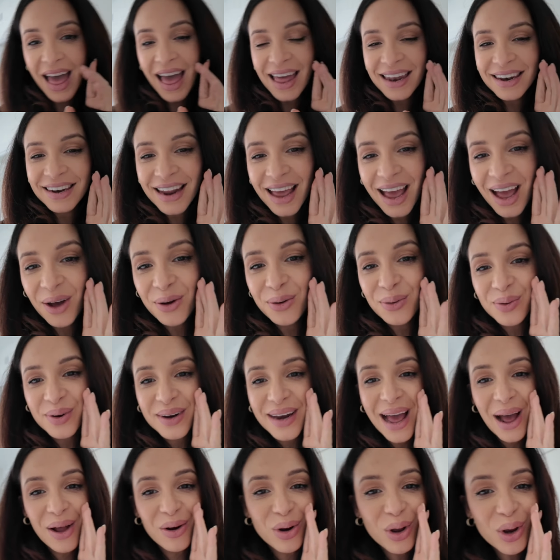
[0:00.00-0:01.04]
and now,
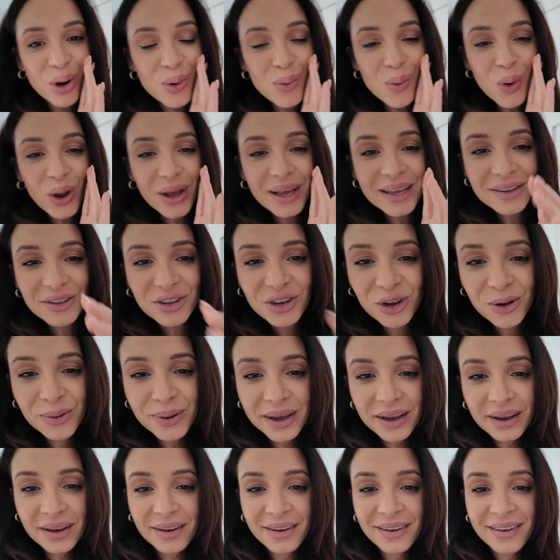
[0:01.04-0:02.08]
now look at what he's
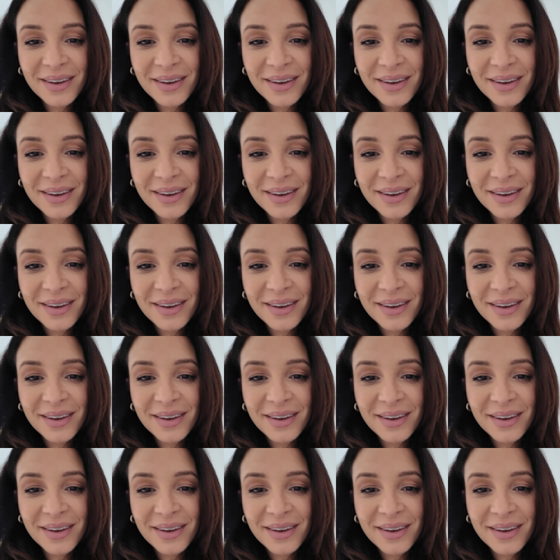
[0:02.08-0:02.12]
doing.